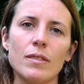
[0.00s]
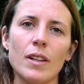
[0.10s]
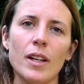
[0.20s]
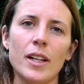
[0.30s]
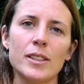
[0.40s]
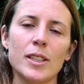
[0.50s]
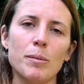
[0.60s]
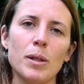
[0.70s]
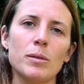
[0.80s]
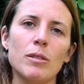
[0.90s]
And
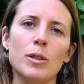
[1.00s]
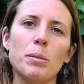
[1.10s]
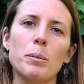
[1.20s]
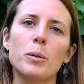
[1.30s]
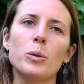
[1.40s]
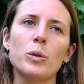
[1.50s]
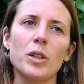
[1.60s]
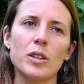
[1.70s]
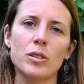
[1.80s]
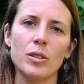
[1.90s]
sometimes I would be pulled
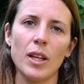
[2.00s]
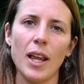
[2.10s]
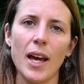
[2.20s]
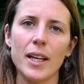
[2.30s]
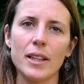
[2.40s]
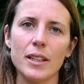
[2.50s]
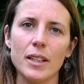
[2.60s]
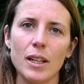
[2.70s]
into the land.